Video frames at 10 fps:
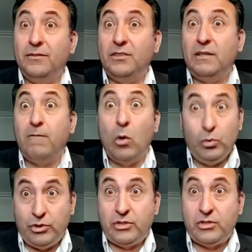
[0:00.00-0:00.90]

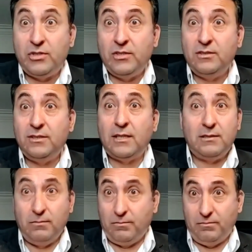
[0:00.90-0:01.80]
votes that
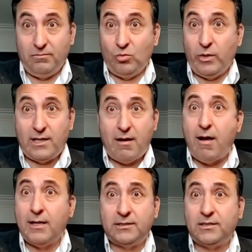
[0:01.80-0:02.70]
were
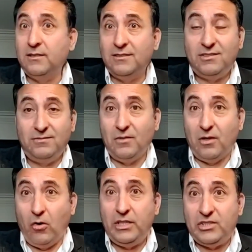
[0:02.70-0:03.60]
cast
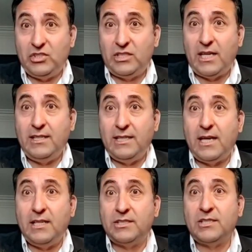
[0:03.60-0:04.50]
only 10
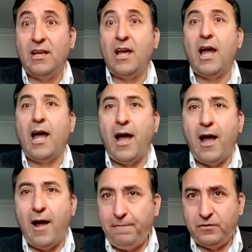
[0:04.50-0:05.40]
days
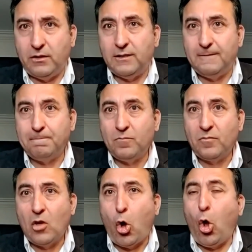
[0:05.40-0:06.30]
after.
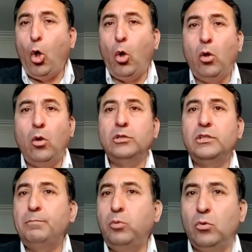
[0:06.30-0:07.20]
All
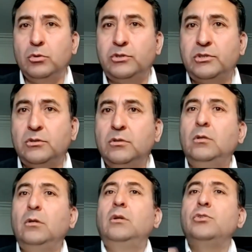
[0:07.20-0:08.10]
the polls
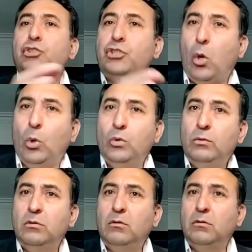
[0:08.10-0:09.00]
show,
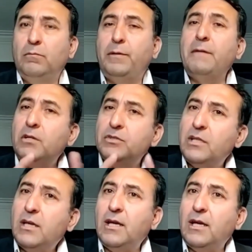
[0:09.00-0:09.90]
previous
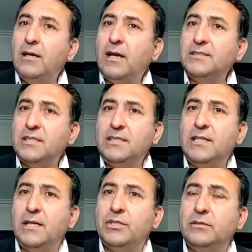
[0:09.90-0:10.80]
to the
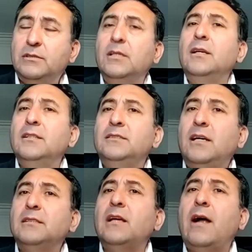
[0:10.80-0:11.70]
assassination,
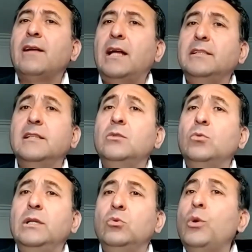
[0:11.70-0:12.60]
that our candidate
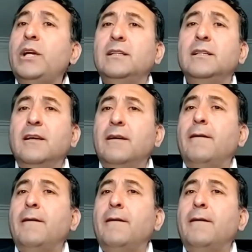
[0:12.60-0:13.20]
will win